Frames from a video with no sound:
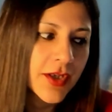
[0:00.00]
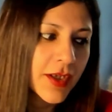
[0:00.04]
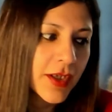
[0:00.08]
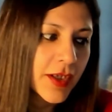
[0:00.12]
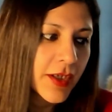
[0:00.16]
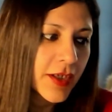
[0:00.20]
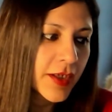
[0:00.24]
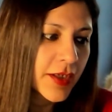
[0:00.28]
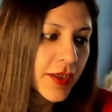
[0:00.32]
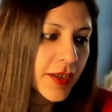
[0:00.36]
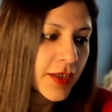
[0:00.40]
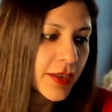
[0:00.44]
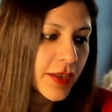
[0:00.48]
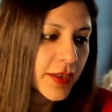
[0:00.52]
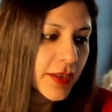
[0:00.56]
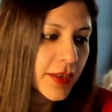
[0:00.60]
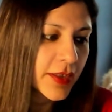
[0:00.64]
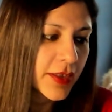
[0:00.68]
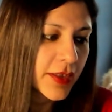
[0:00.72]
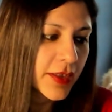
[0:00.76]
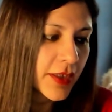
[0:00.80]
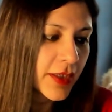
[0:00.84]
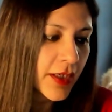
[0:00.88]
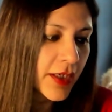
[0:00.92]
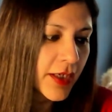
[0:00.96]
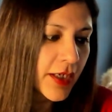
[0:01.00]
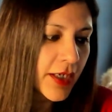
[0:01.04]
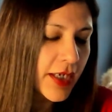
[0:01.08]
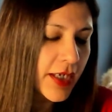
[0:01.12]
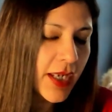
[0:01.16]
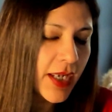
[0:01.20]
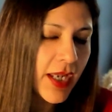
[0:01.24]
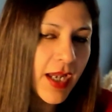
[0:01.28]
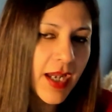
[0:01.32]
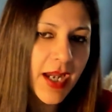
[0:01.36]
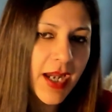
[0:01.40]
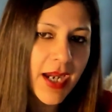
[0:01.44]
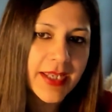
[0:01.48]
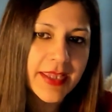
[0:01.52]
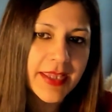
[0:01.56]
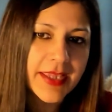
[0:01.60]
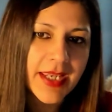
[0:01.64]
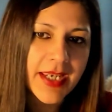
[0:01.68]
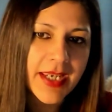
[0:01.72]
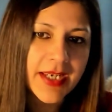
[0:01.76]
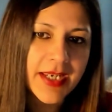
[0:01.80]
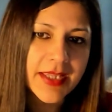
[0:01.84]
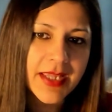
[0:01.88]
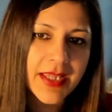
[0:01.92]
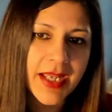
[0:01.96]
Yeah, I think that
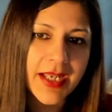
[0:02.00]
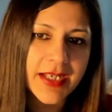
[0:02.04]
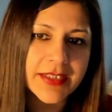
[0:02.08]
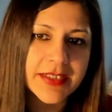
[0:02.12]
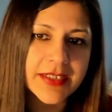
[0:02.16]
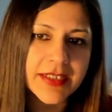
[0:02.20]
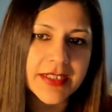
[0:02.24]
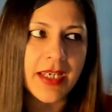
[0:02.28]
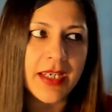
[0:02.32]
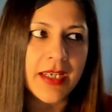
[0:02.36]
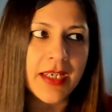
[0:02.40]
the